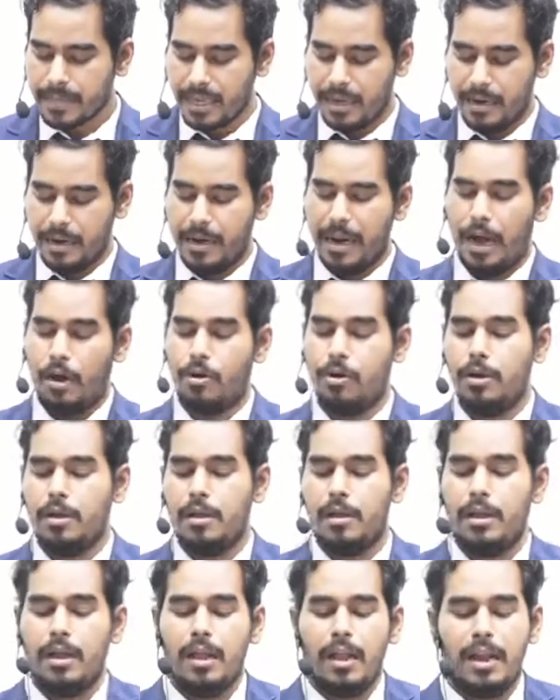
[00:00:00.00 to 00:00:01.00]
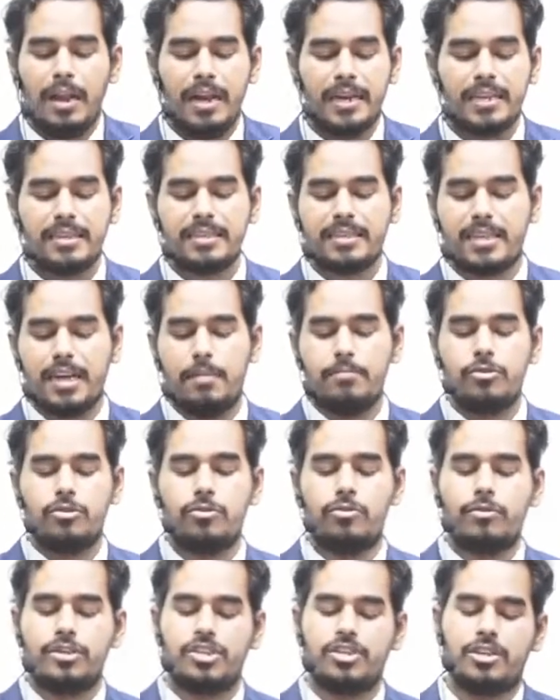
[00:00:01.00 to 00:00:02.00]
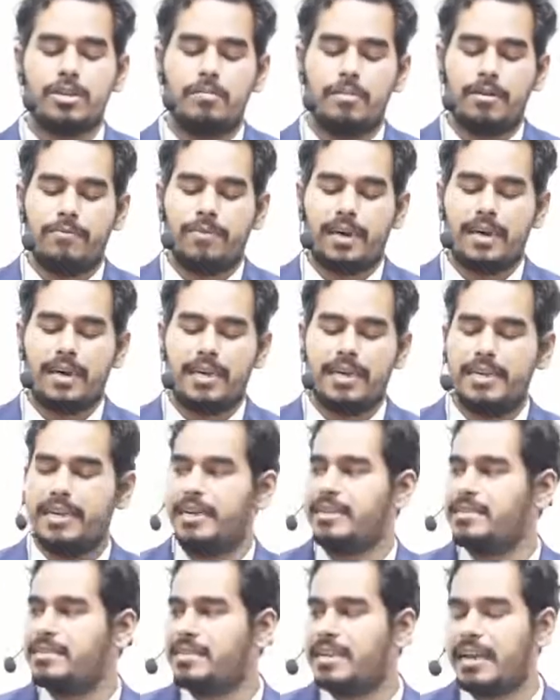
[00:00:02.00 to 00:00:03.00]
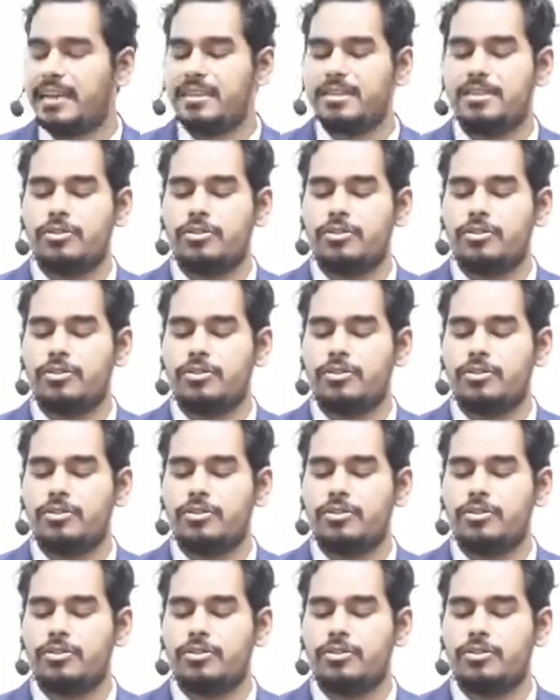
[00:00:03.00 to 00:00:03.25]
now let us come to question number 106.